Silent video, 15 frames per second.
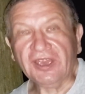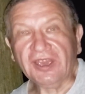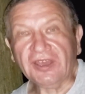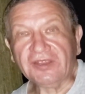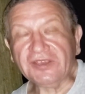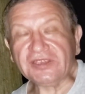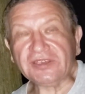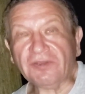
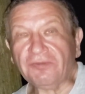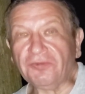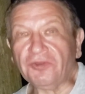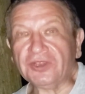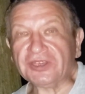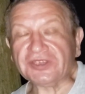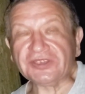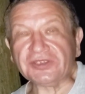These
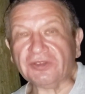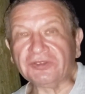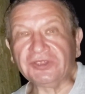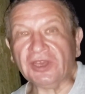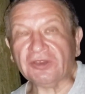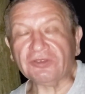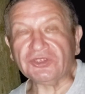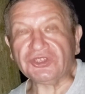forests on
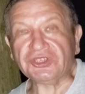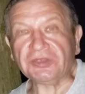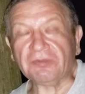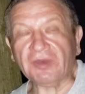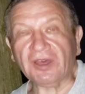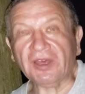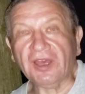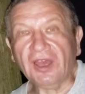
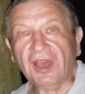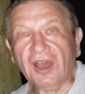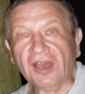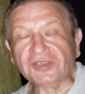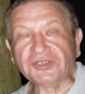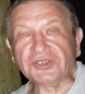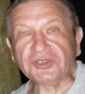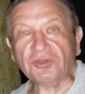Yakushima are
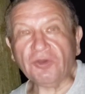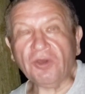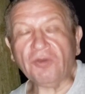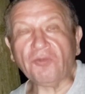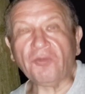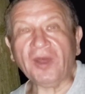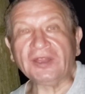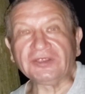so
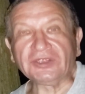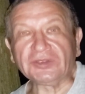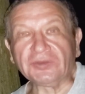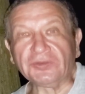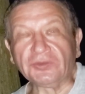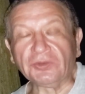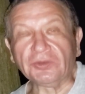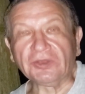
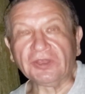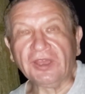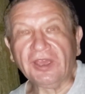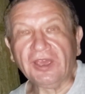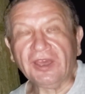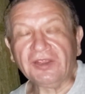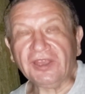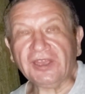wonderful
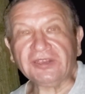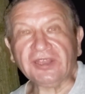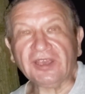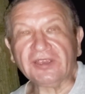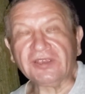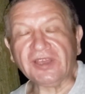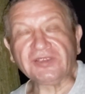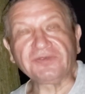that
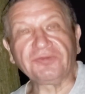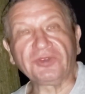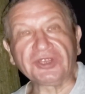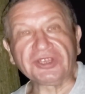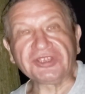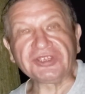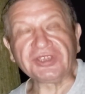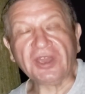these
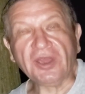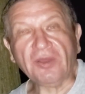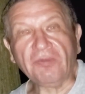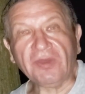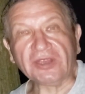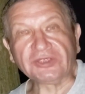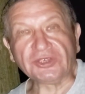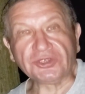forests
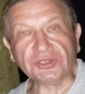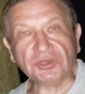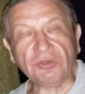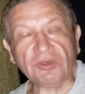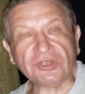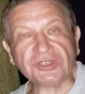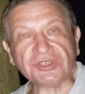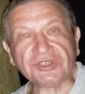were the
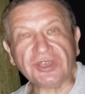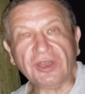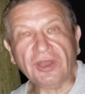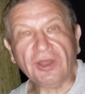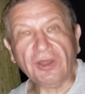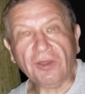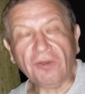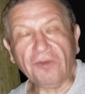source
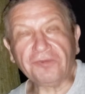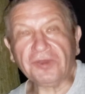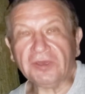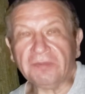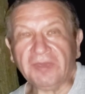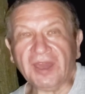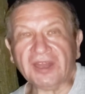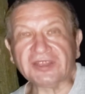of
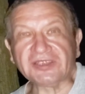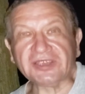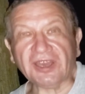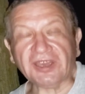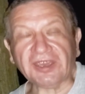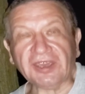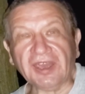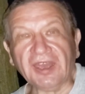
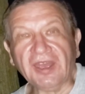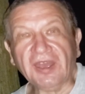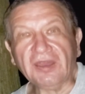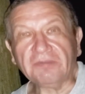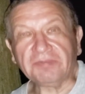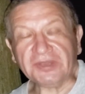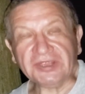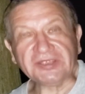Miyazaki
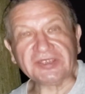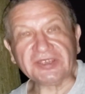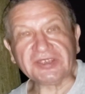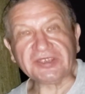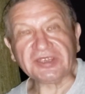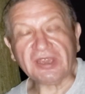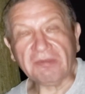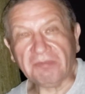
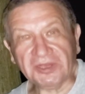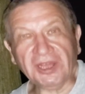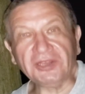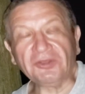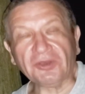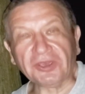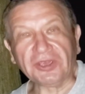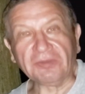Princess
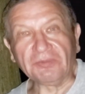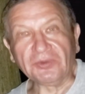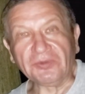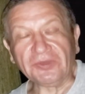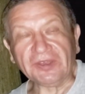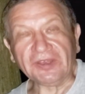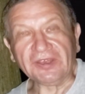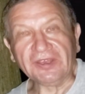Mononoke
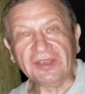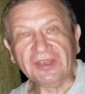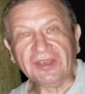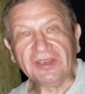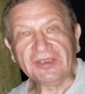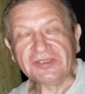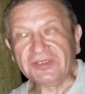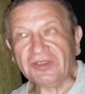movie.
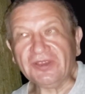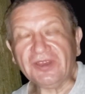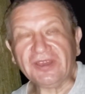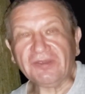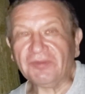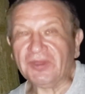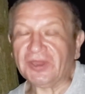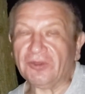So
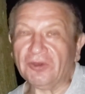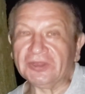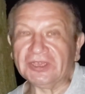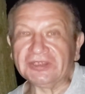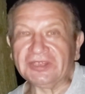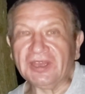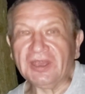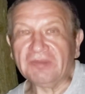we call it
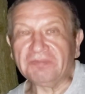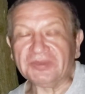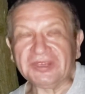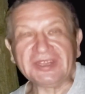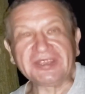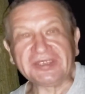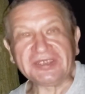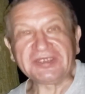
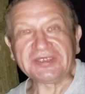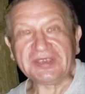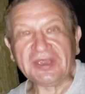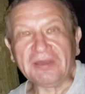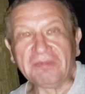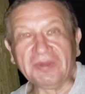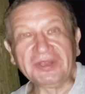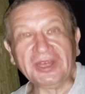Princess
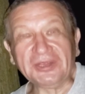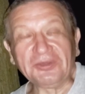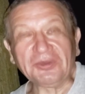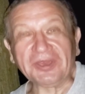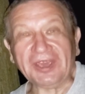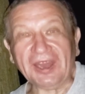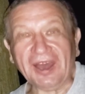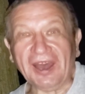
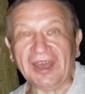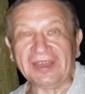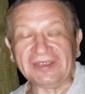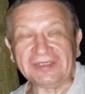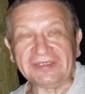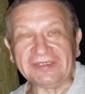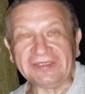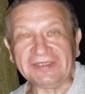Mononoke Island.